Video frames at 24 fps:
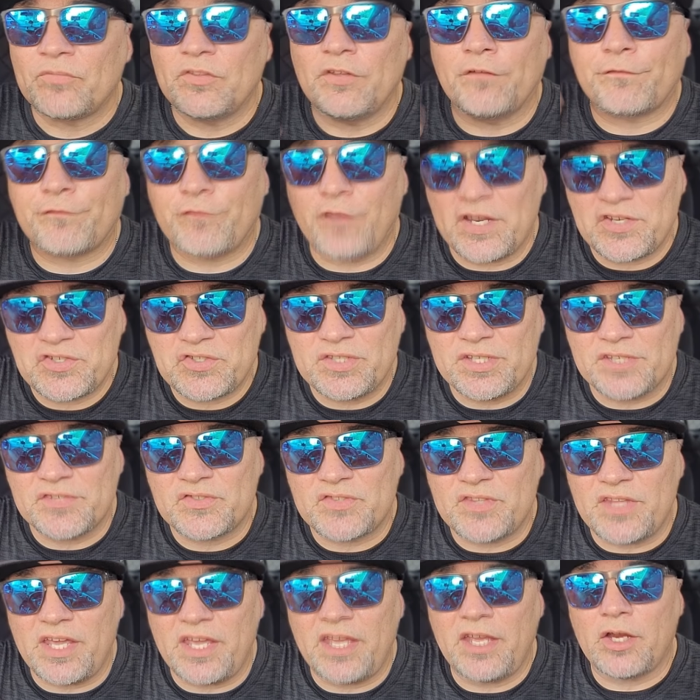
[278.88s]
the
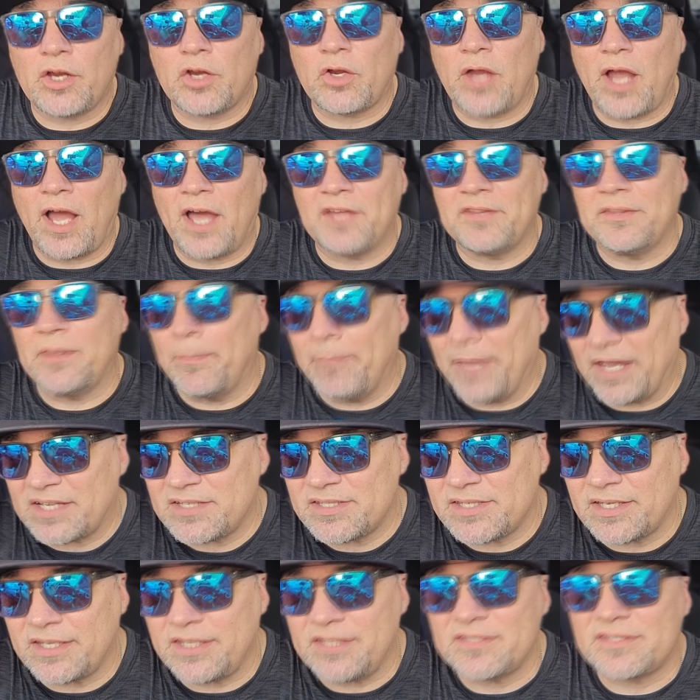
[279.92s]
freshness there on the
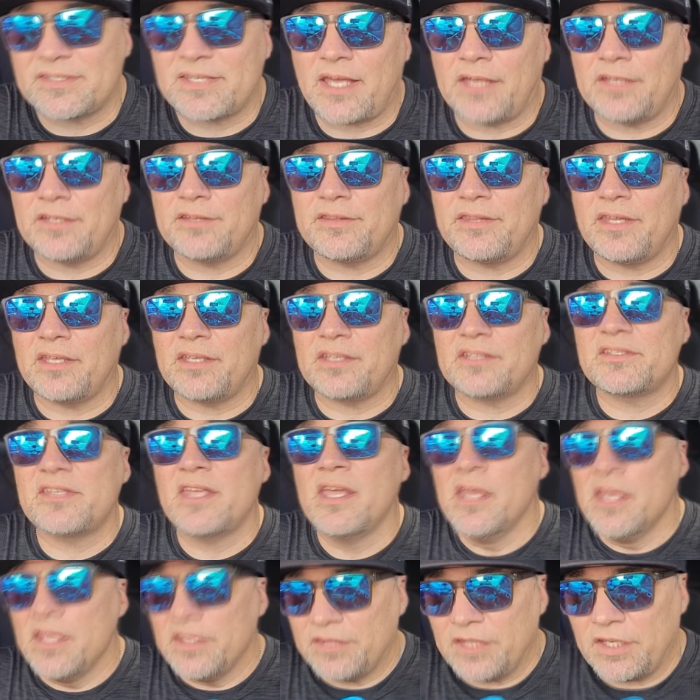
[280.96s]
Mexican side of things.
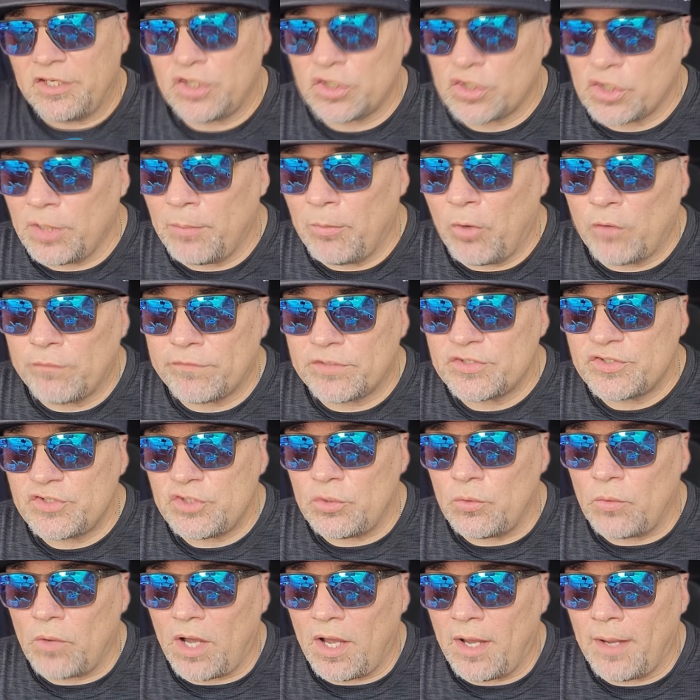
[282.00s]
Then you come over
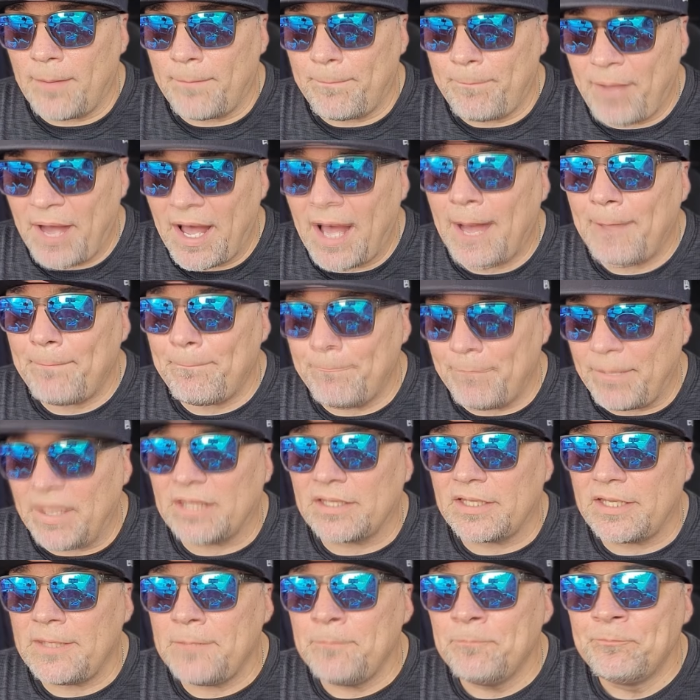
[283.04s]
to uh,
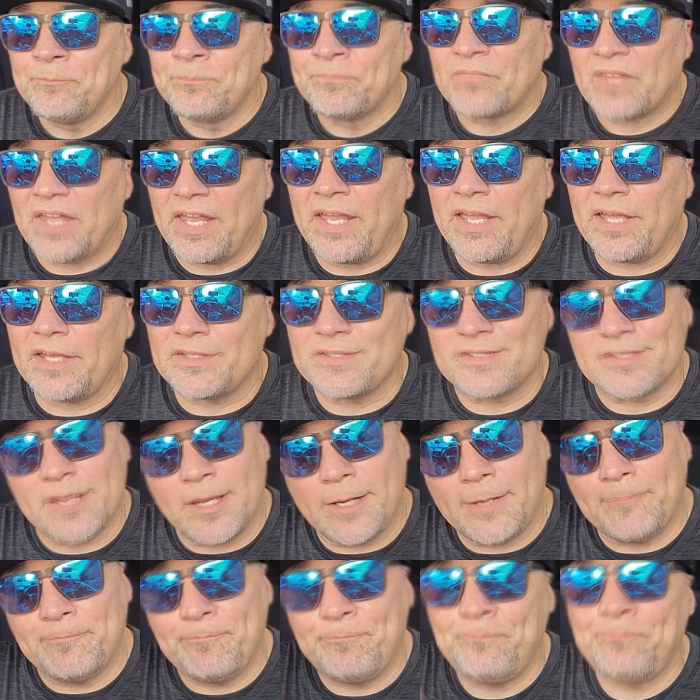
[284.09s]
Potbelly and
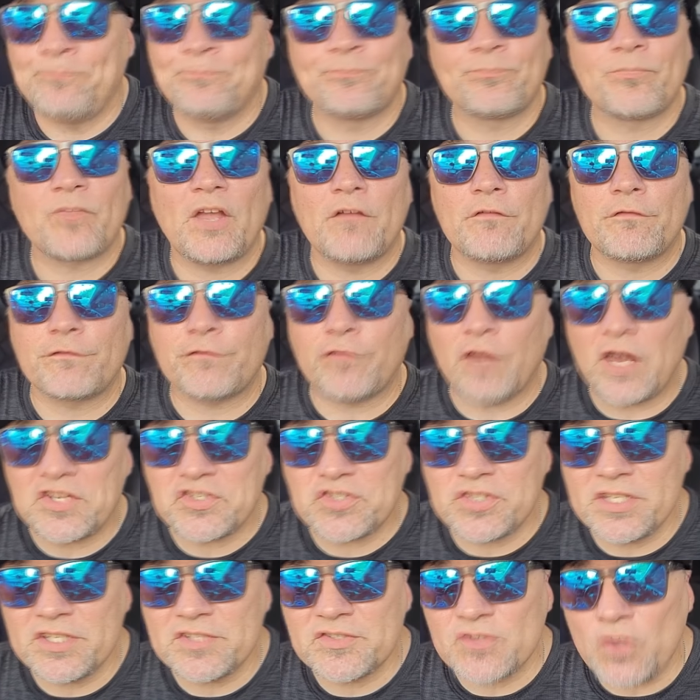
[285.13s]
um,
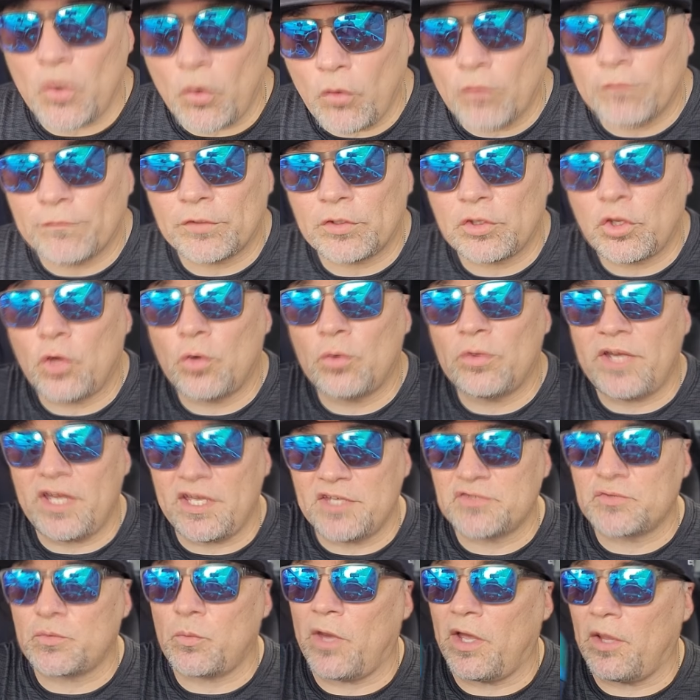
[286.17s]
freshness overload
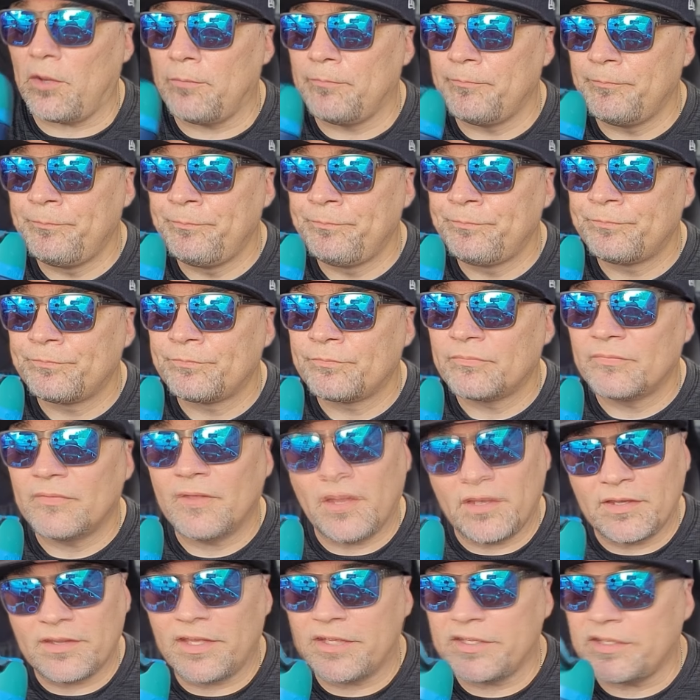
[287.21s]
as well.
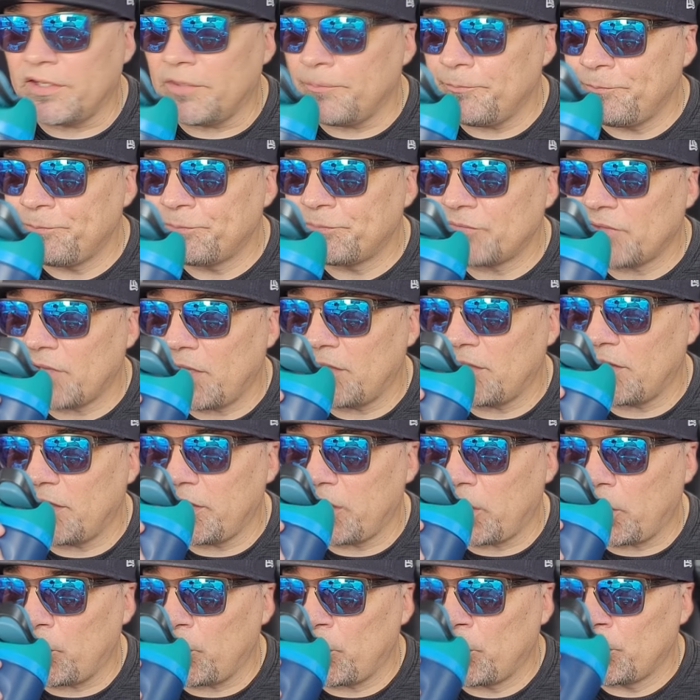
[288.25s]
I like it. I
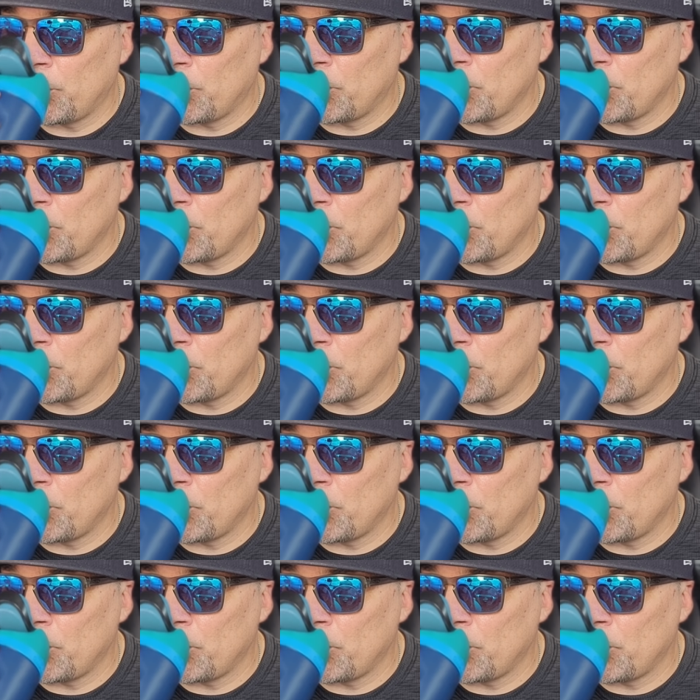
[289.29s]
like it.